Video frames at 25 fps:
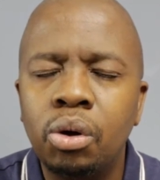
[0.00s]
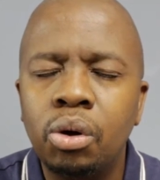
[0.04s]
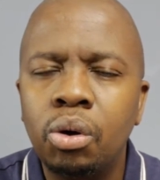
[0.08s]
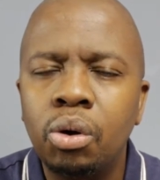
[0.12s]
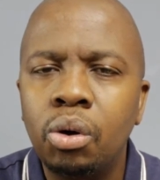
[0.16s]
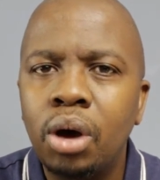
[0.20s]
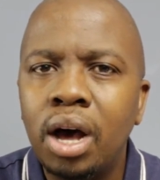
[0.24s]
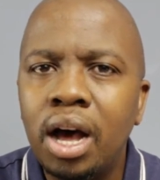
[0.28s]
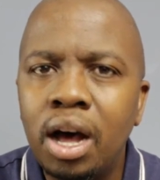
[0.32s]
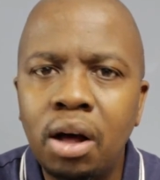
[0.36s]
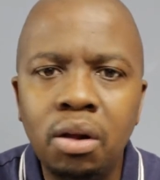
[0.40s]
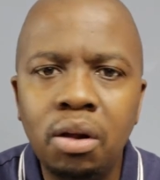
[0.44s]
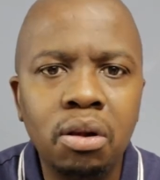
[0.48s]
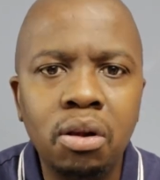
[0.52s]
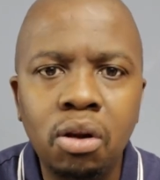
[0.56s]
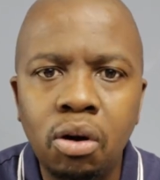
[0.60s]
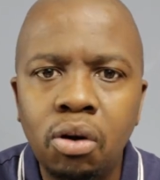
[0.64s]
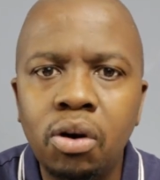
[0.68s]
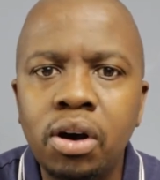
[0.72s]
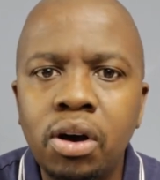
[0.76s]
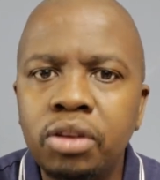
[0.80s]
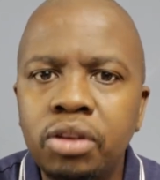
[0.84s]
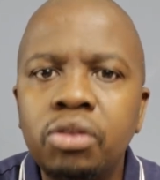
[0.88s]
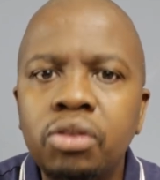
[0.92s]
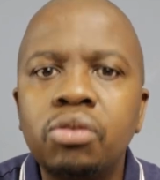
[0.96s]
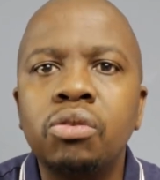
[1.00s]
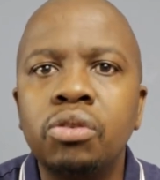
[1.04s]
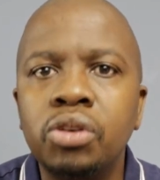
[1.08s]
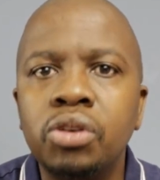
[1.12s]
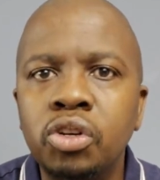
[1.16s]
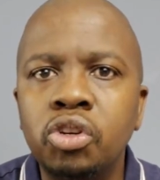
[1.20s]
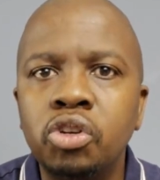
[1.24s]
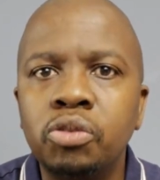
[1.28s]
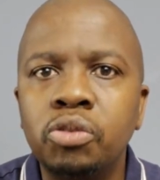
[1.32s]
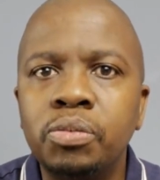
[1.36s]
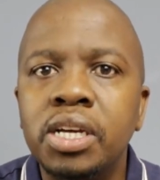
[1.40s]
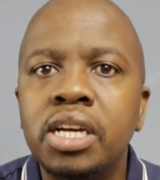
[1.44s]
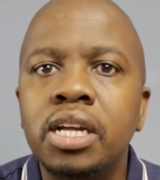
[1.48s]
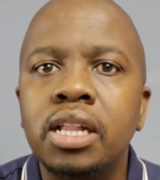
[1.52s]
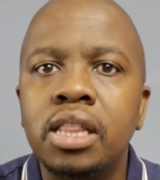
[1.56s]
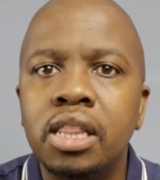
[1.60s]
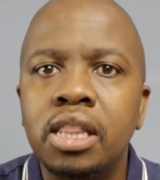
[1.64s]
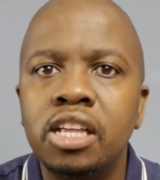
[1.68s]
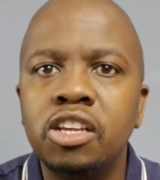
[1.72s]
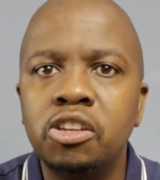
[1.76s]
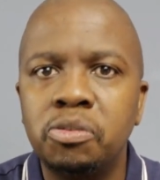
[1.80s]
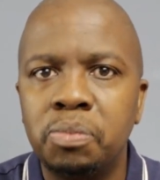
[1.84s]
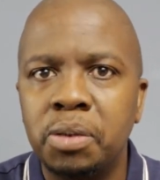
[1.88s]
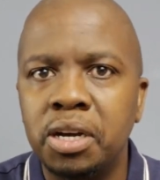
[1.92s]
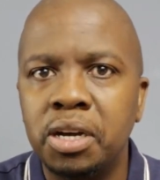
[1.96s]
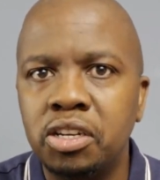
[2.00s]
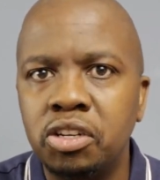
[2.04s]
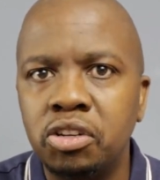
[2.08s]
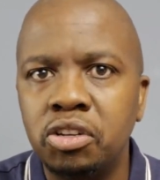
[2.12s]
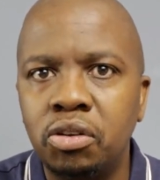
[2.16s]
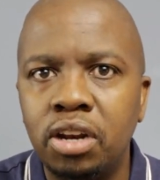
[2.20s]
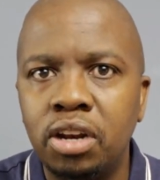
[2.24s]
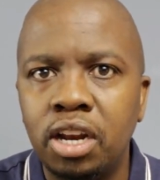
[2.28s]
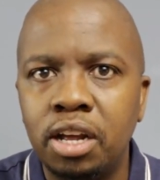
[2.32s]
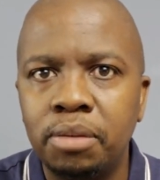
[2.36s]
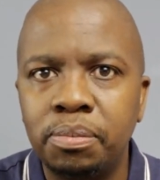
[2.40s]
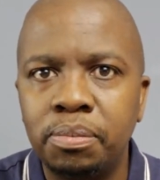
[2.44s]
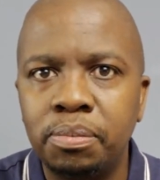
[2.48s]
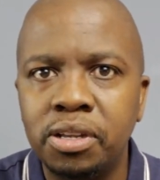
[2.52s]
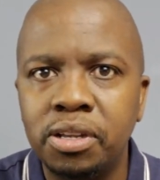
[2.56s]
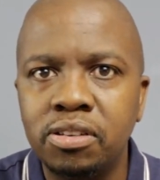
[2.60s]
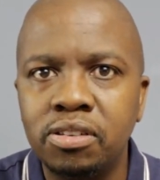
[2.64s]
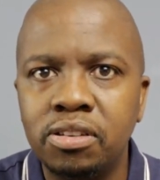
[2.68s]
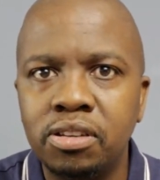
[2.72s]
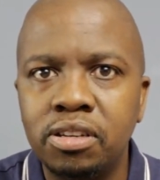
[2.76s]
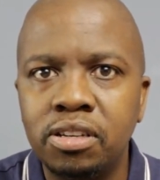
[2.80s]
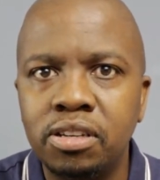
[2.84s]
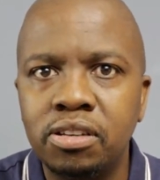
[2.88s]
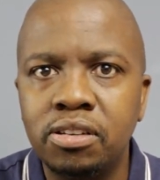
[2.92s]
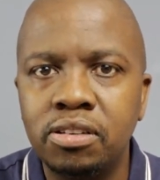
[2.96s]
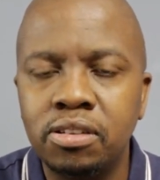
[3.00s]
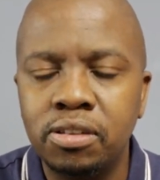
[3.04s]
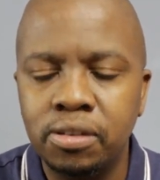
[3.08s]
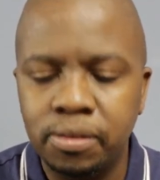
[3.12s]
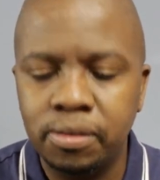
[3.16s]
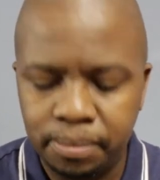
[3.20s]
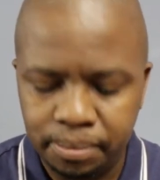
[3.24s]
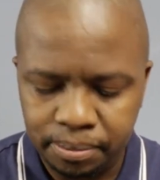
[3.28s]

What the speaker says: how long are you going to be in this particular business?